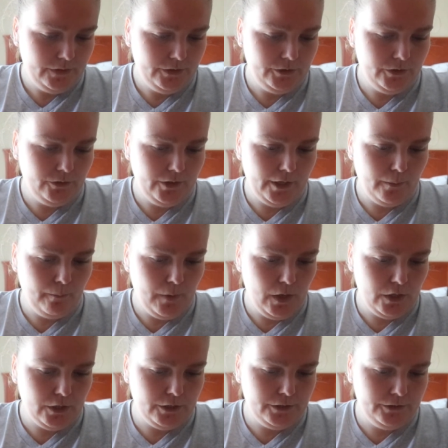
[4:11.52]
so like
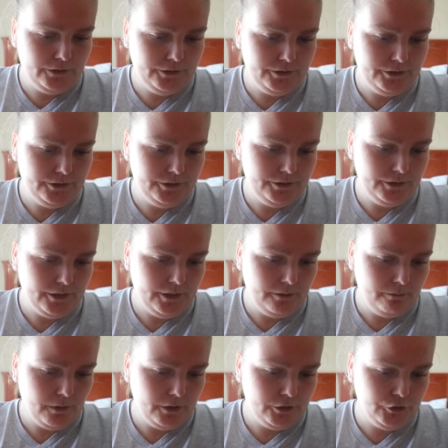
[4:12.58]
Mars,
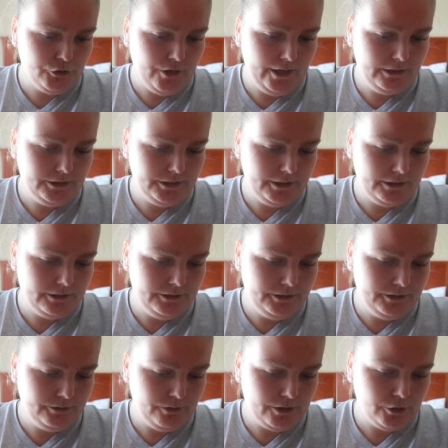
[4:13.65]
uh, Mars
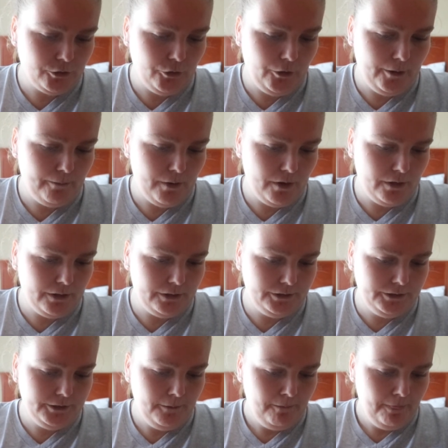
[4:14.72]
transits, retrograde
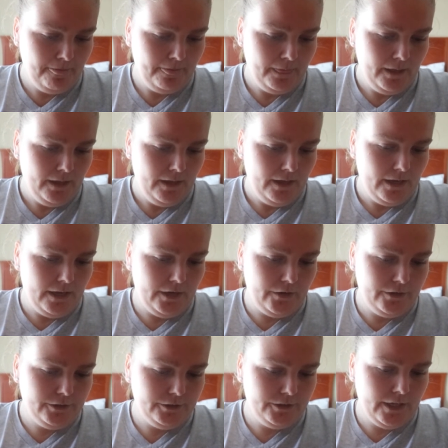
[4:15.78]
Mars,
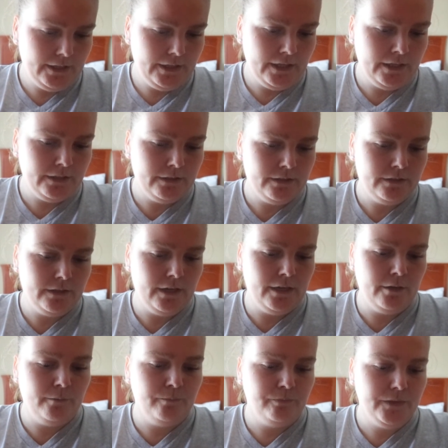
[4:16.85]
Aries, and then
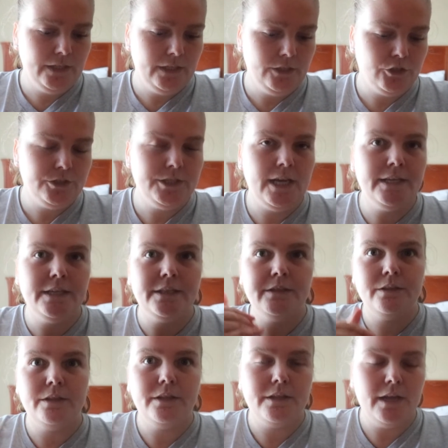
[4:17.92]
um, each sign
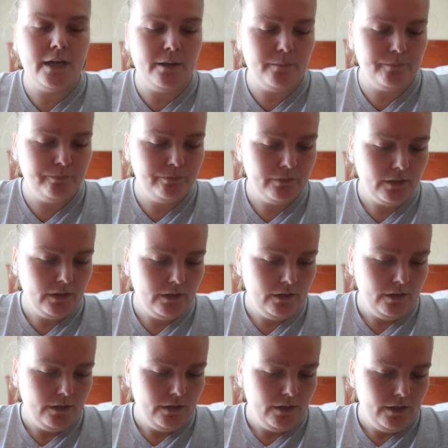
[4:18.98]
in um,
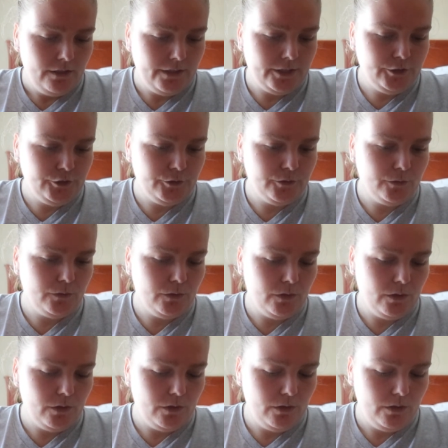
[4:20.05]
that
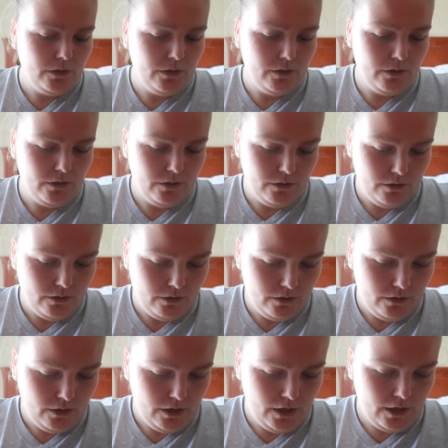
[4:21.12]
certain
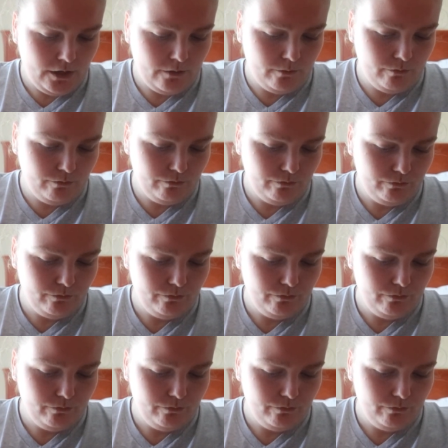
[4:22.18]
um,